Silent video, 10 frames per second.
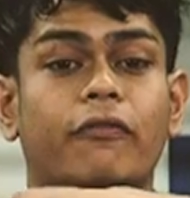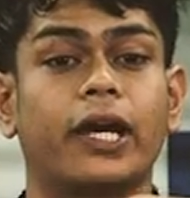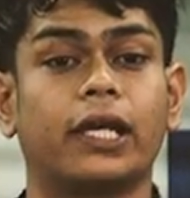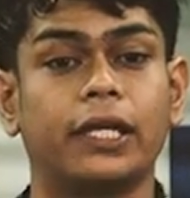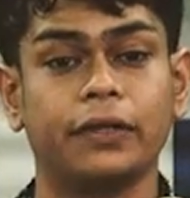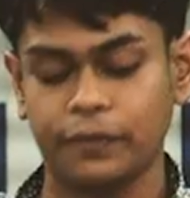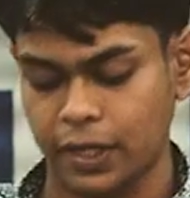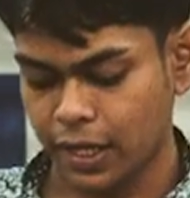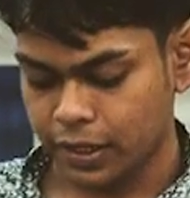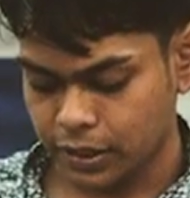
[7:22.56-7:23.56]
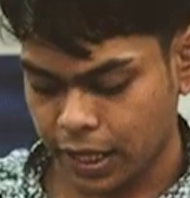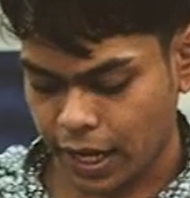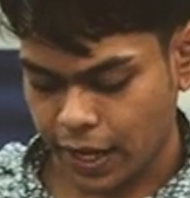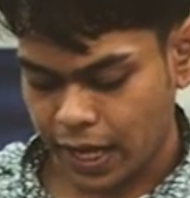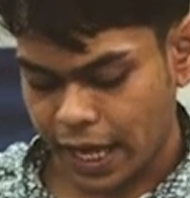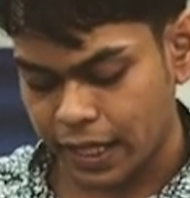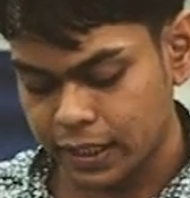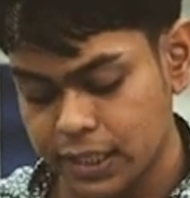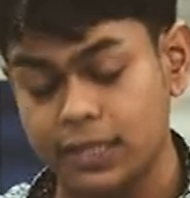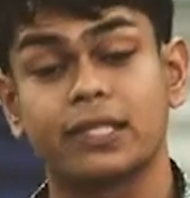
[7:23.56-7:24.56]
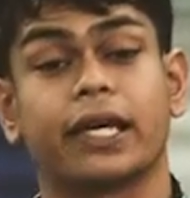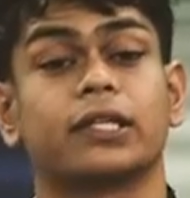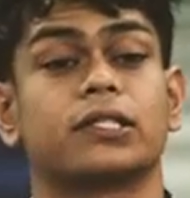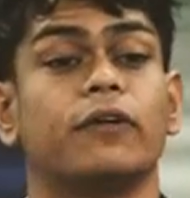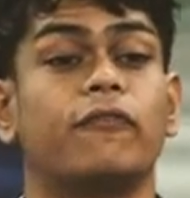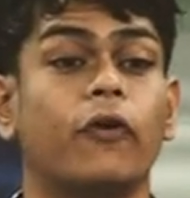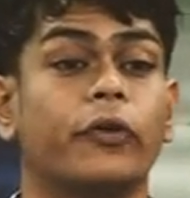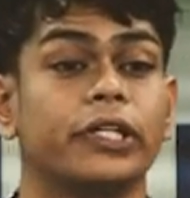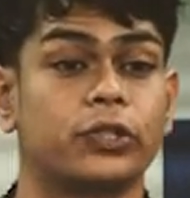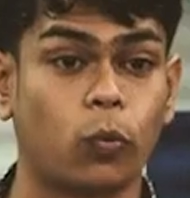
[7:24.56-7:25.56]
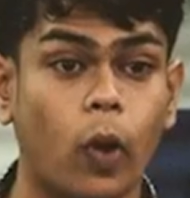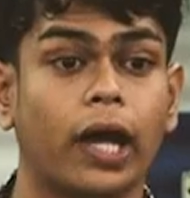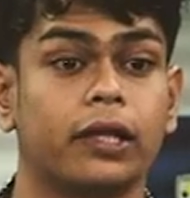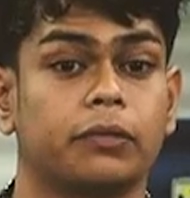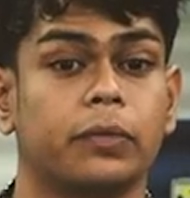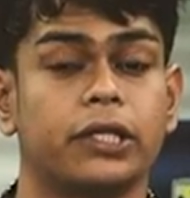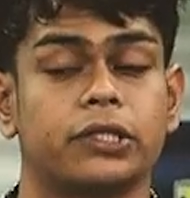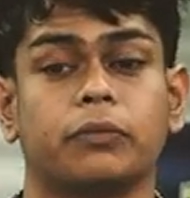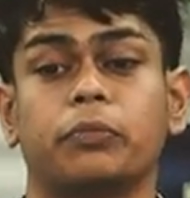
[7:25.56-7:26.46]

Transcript: a violin. And this is actually forage wild in Malaysia.